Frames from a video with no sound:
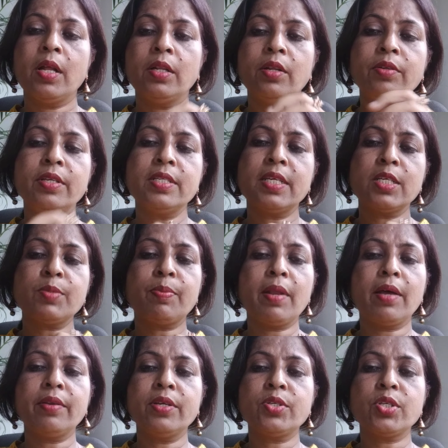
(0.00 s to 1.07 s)
Now this
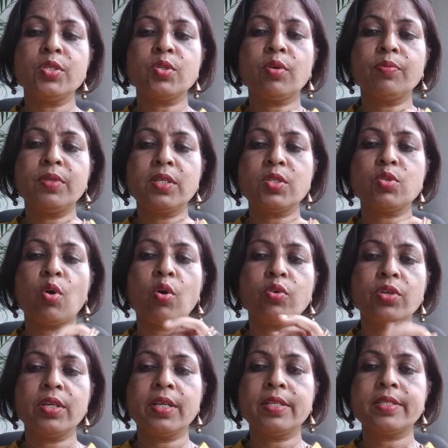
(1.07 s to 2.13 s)
explanations of this
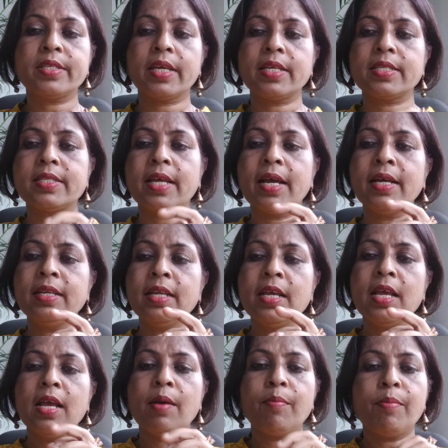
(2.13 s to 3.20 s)
doctrine, it says that
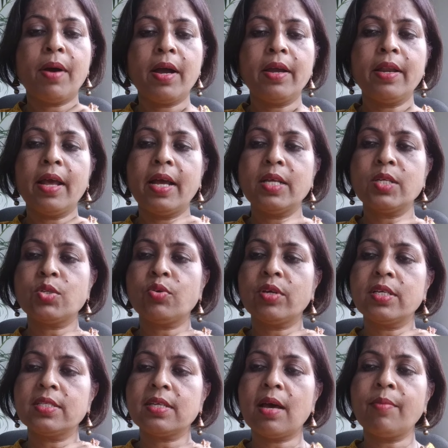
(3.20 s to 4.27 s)
buyer has to
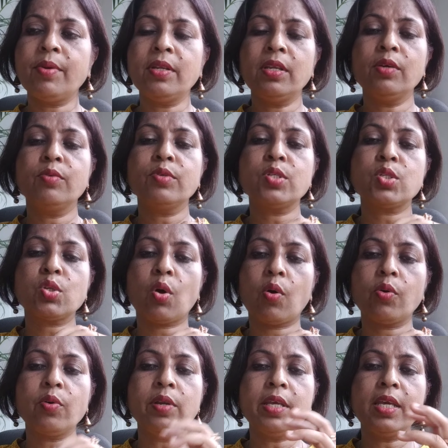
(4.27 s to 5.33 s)
examine the goods
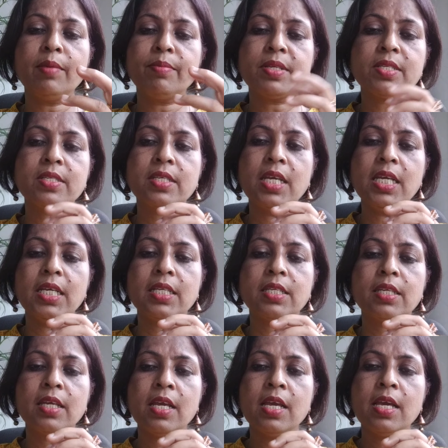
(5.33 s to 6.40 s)
thoroughly. He must see it.
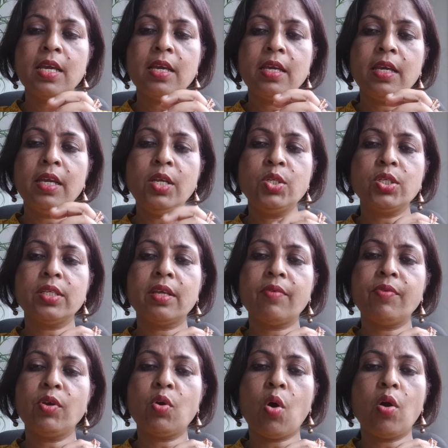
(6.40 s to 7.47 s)
Each and
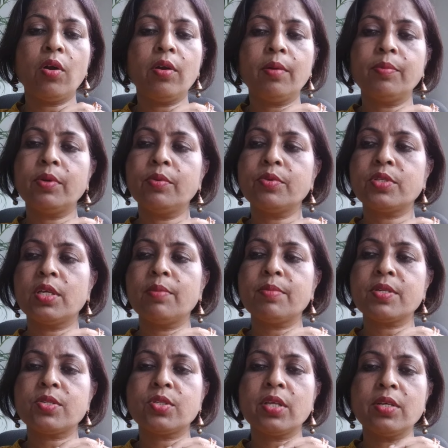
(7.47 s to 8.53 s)
every corner of the goods he
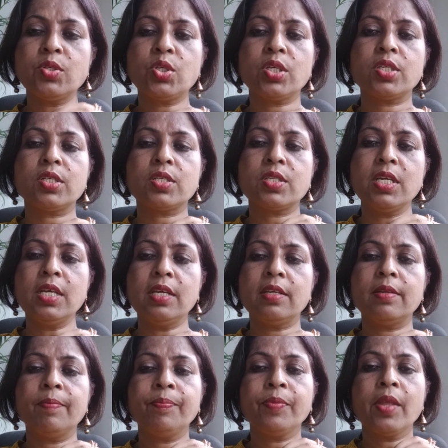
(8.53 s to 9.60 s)
must touch it, see
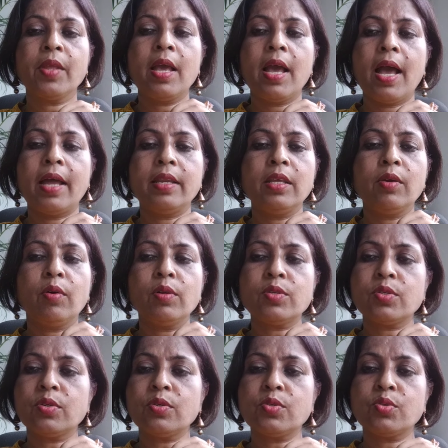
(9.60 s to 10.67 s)
it. And he
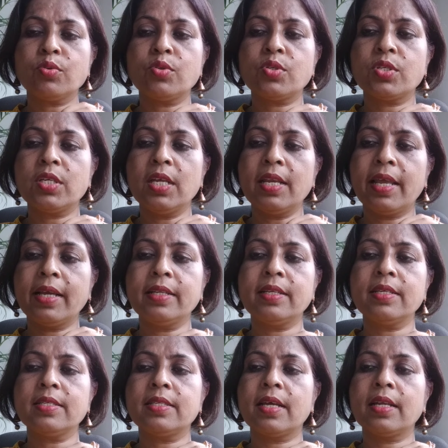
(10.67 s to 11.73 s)
also should see like
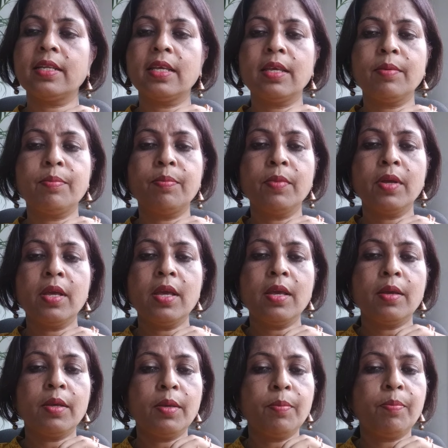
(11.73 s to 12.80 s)
this, that
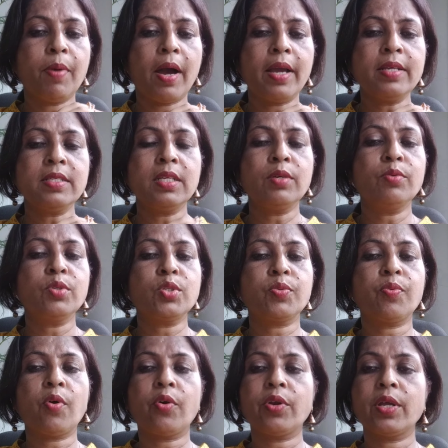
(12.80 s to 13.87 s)
he buys the goods
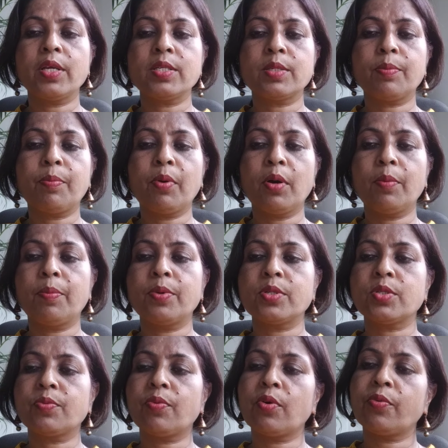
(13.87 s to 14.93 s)
for his
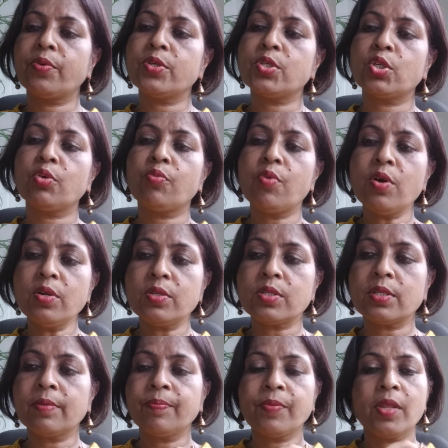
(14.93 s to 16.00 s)
purpose for which he
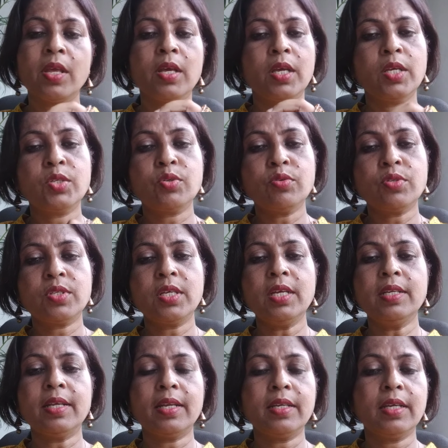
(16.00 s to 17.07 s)
wants. He should see
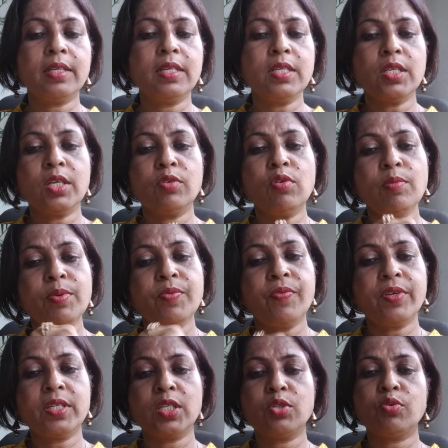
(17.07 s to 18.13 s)
that it will be
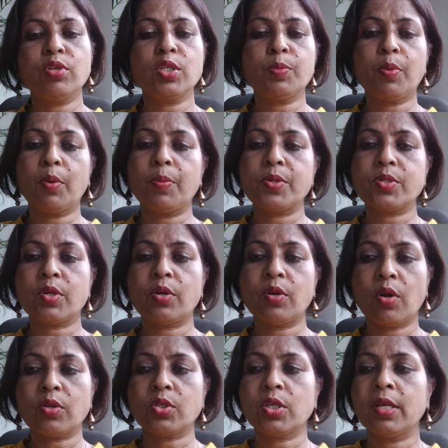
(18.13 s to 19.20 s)
fitted to his purpose or
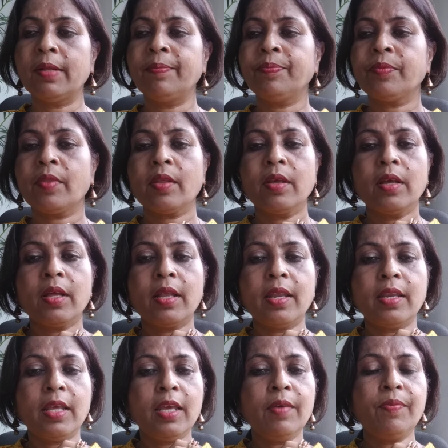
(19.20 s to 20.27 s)
not.
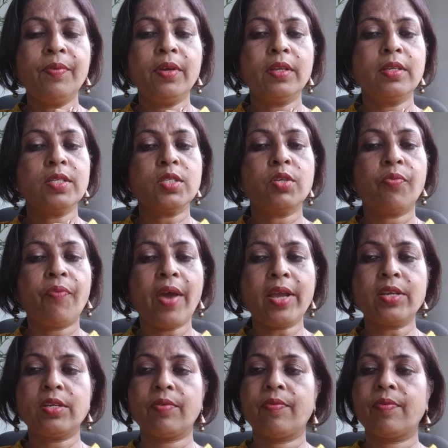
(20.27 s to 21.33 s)
And if it is
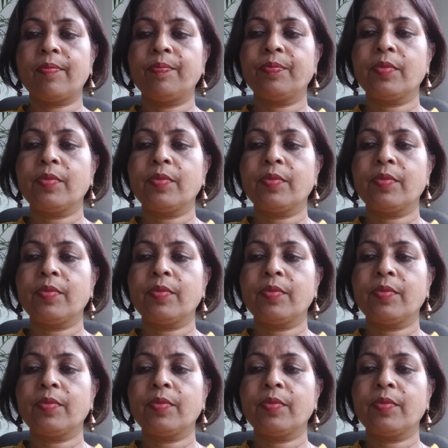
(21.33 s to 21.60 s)
defective,